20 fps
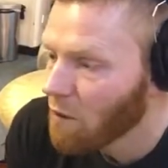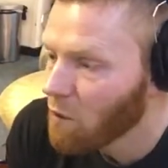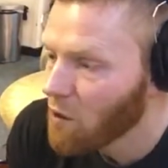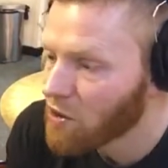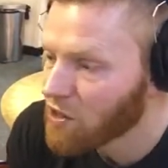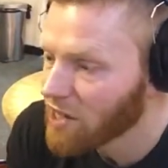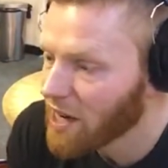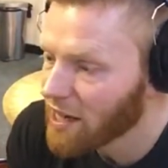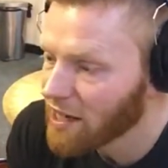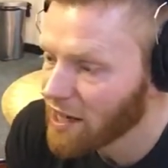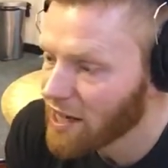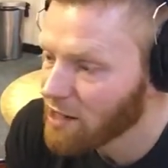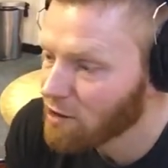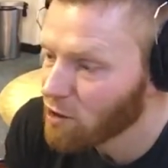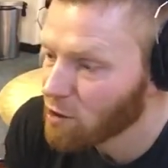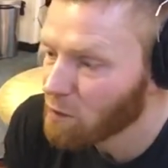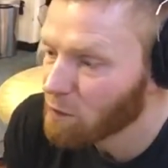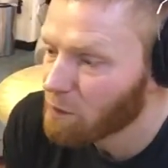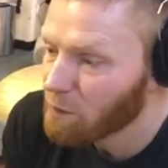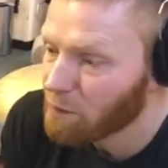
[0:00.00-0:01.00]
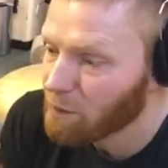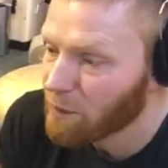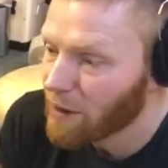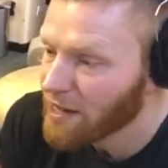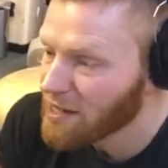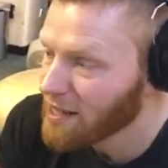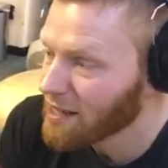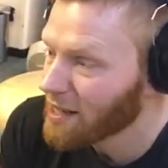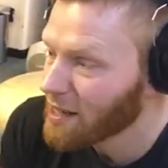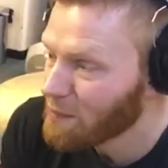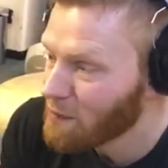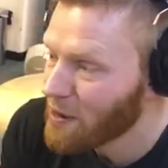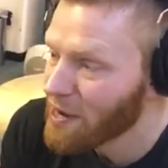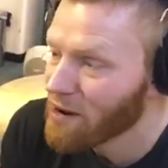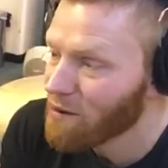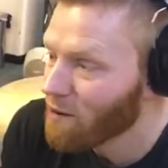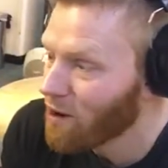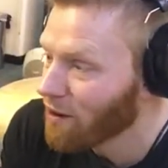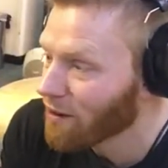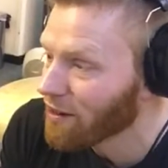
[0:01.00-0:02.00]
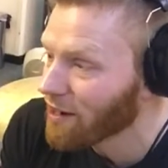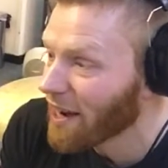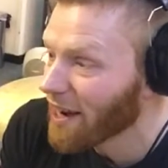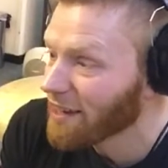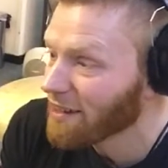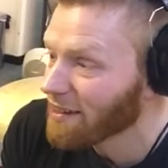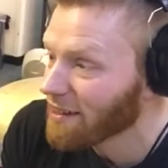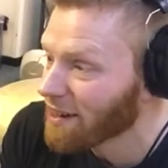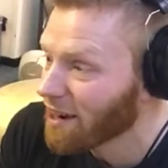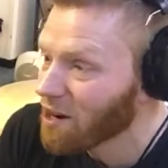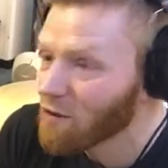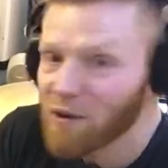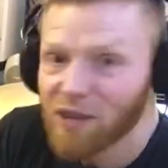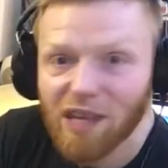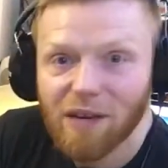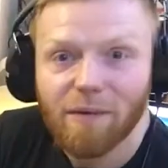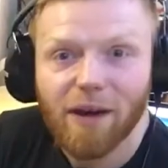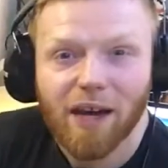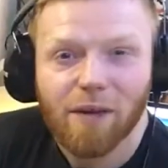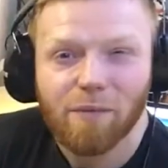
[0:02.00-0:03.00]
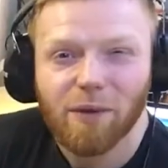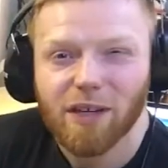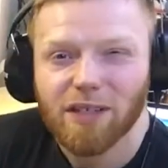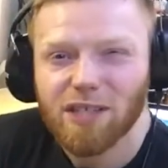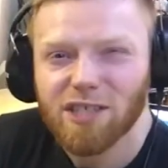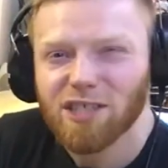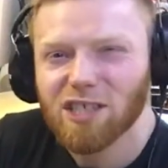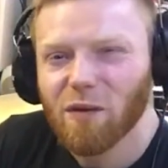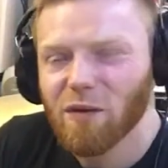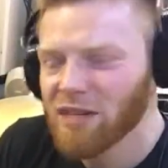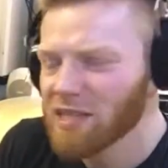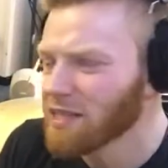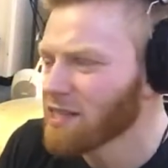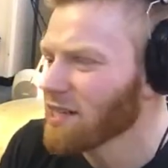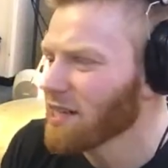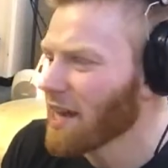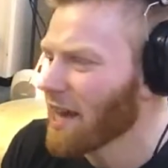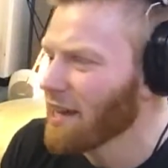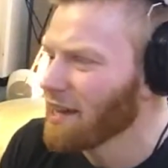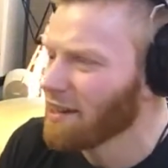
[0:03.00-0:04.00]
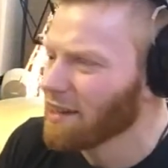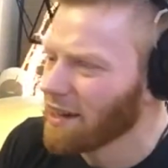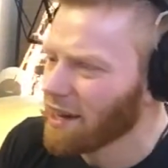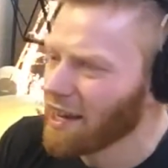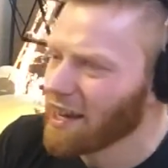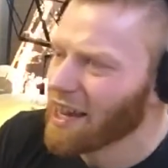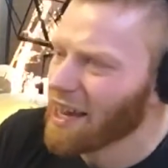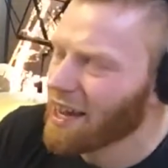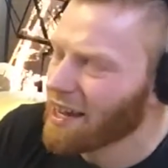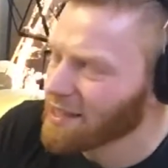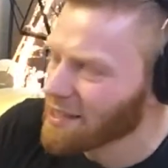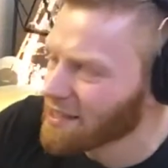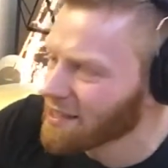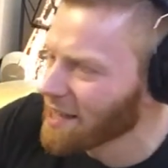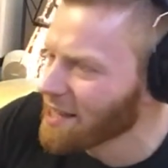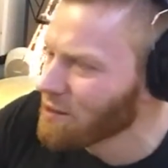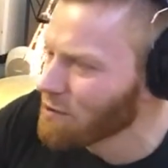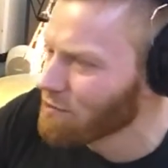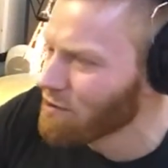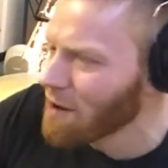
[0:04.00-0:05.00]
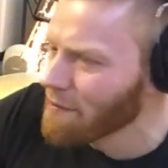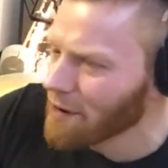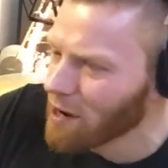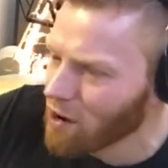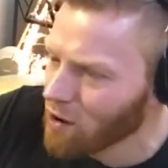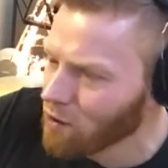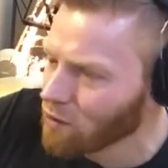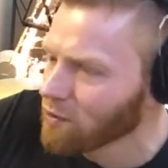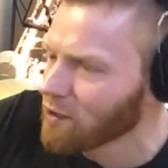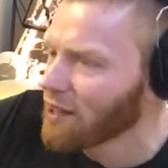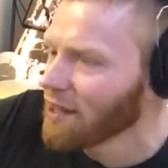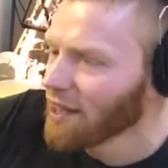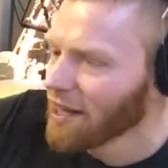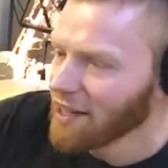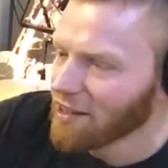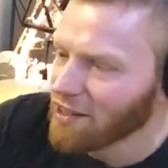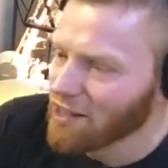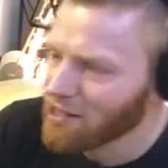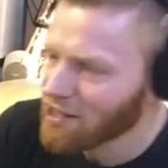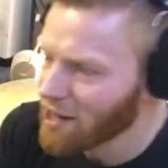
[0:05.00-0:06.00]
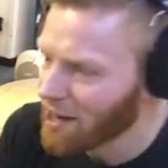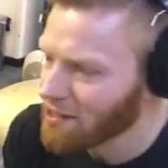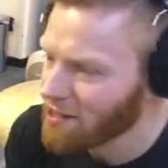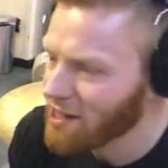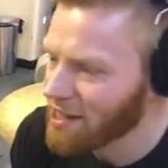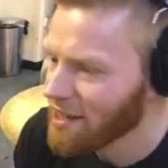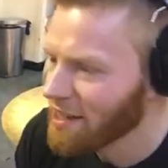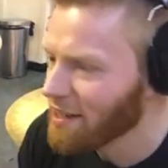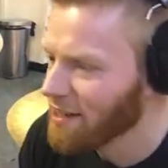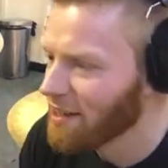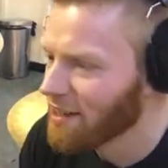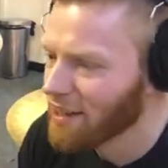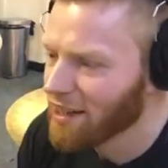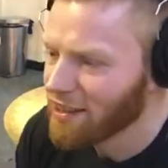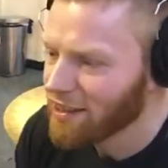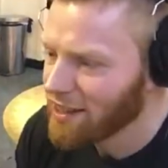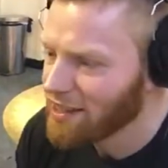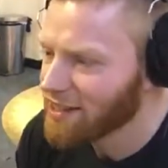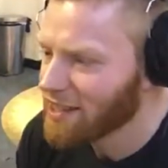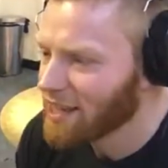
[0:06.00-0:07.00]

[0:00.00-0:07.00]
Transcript: with technique, just basically pick one and go with it, man, because it's so easy to get, as I say, into a rabbit hole discussing this